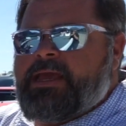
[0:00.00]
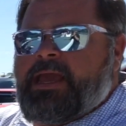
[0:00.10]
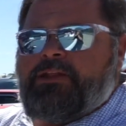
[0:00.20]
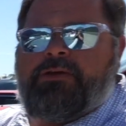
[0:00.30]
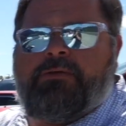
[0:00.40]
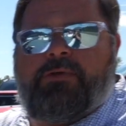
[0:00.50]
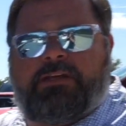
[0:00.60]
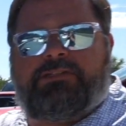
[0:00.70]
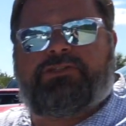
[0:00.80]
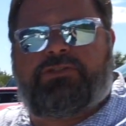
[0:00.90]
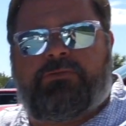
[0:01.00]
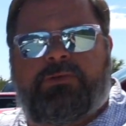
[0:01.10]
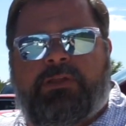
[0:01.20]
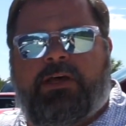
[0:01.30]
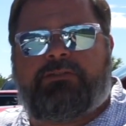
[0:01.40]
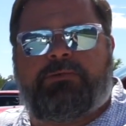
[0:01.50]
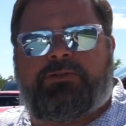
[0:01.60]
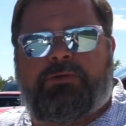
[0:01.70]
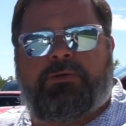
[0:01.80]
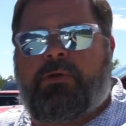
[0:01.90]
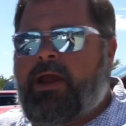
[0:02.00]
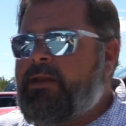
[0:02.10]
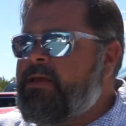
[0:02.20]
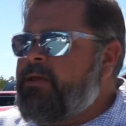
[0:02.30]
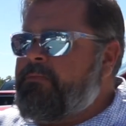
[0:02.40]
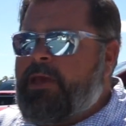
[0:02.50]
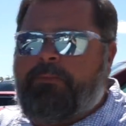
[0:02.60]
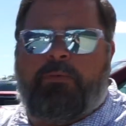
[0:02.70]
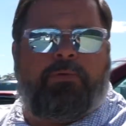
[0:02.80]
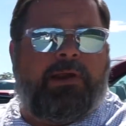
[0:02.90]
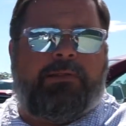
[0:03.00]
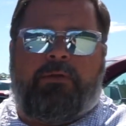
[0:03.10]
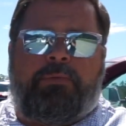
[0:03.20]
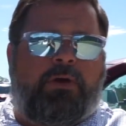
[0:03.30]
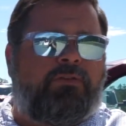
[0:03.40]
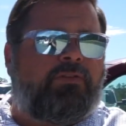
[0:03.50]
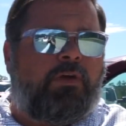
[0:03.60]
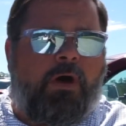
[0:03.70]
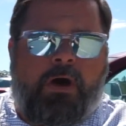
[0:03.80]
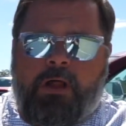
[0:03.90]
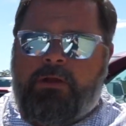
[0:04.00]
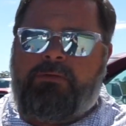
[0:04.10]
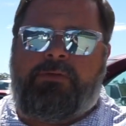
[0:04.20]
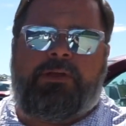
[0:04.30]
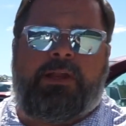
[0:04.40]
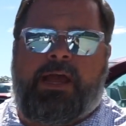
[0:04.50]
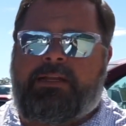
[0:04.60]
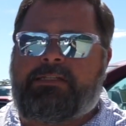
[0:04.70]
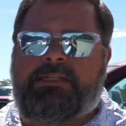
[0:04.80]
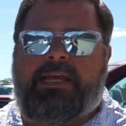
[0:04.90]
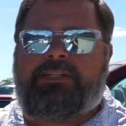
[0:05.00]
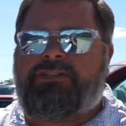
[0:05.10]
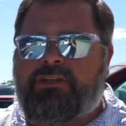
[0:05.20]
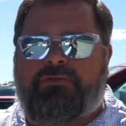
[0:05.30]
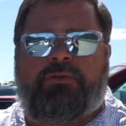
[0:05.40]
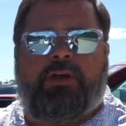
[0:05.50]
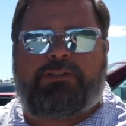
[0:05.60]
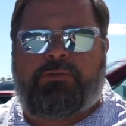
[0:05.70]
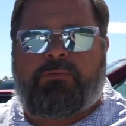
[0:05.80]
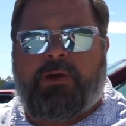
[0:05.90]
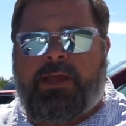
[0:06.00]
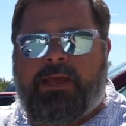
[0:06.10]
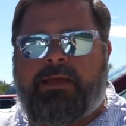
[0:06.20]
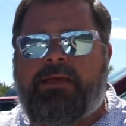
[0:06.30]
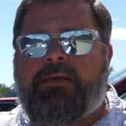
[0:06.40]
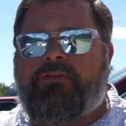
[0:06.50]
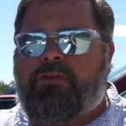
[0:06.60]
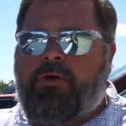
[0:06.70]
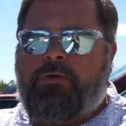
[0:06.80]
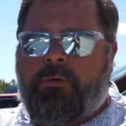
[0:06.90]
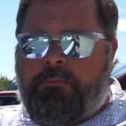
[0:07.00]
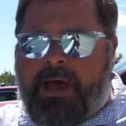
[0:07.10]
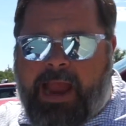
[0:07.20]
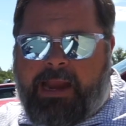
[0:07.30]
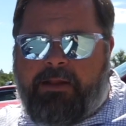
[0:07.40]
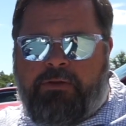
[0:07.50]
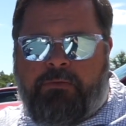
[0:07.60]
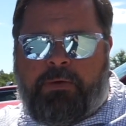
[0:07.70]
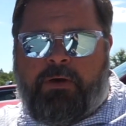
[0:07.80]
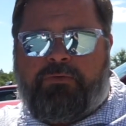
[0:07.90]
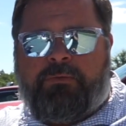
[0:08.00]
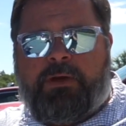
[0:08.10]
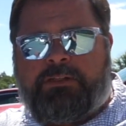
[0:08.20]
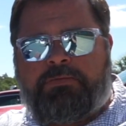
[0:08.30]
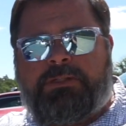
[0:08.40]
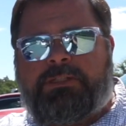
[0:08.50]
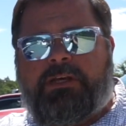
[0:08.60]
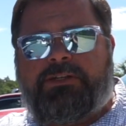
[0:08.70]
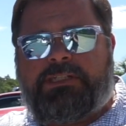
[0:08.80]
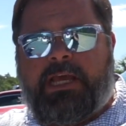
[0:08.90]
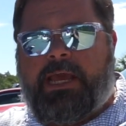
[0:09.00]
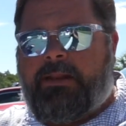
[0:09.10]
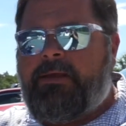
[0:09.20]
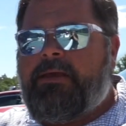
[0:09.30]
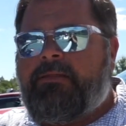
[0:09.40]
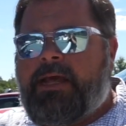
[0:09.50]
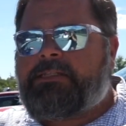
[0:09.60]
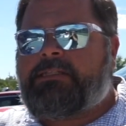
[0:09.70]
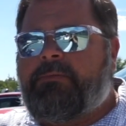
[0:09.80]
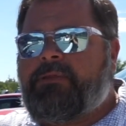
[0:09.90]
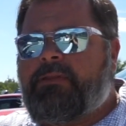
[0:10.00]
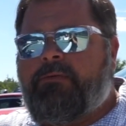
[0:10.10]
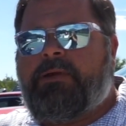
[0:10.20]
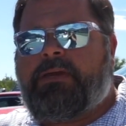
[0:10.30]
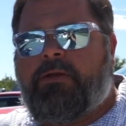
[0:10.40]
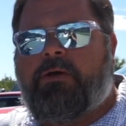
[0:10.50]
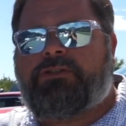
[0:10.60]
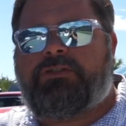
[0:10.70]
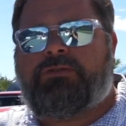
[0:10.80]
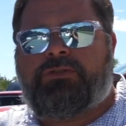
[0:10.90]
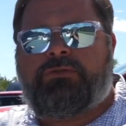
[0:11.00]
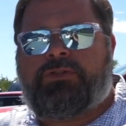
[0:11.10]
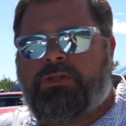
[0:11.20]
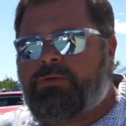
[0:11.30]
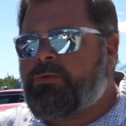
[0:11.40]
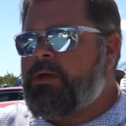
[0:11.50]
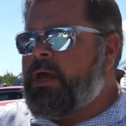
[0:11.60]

And you can rest assured with us, we do it right. People bring their boats all over the United States just for us to rig. So you're buying a new boat from us, please understand that's something that we can also do too.